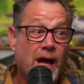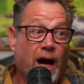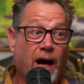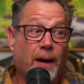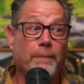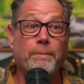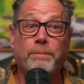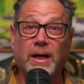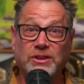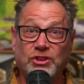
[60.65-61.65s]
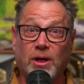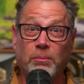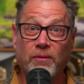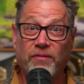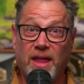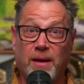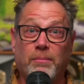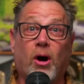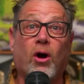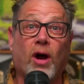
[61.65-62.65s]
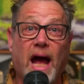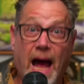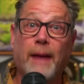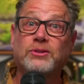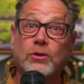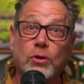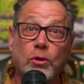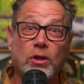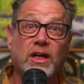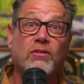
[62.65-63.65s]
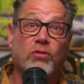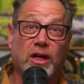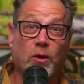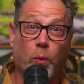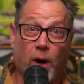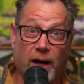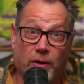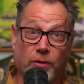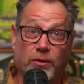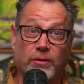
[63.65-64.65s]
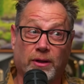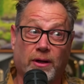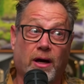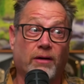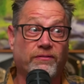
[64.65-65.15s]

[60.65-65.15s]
um, but some of them are absolutely required uh,